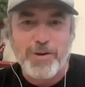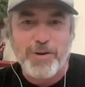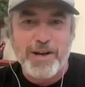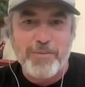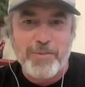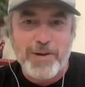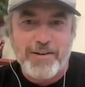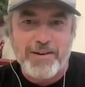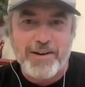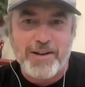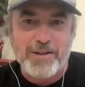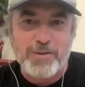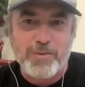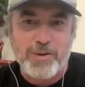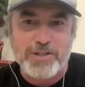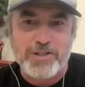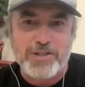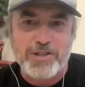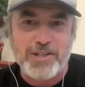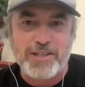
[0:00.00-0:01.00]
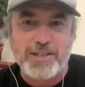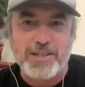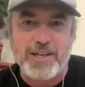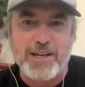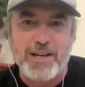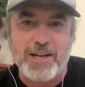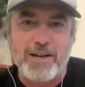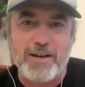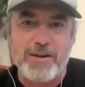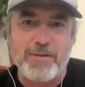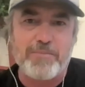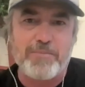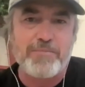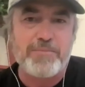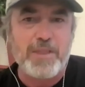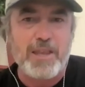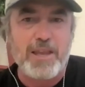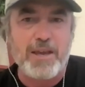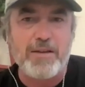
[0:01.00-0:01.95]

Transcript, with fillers: uh, we had another question um,